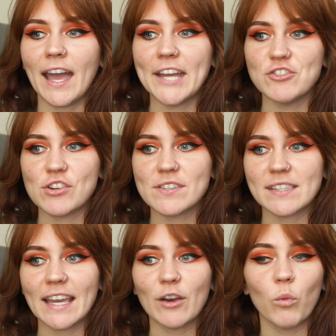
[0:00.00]
and just
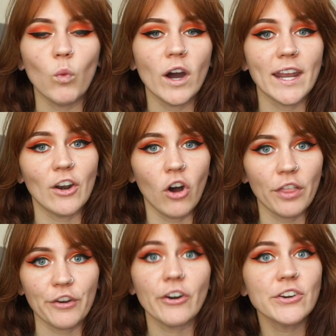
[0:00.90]
like what an
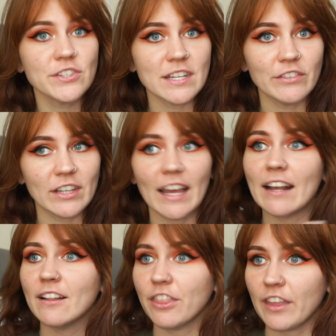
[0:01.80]
author, Stephen
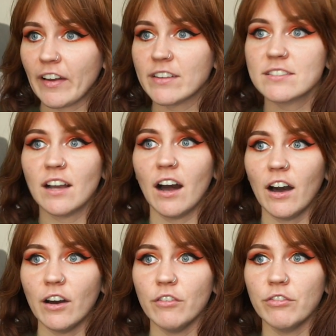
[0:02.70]
King, thinks
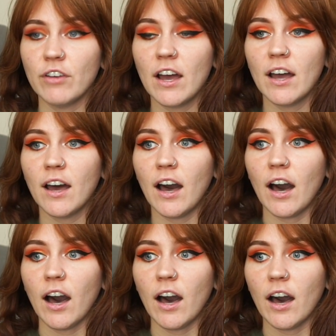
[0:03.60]
of
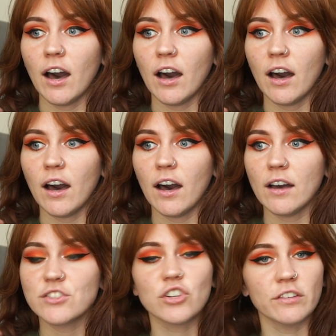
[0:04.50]

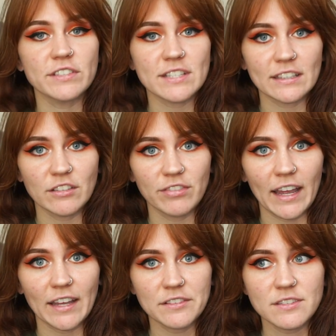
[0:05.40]
uh, servicing the
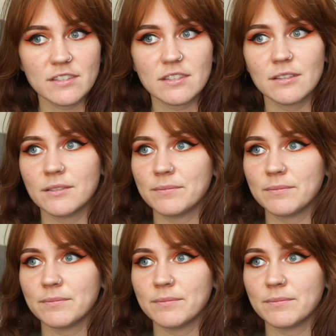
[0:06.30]
fans.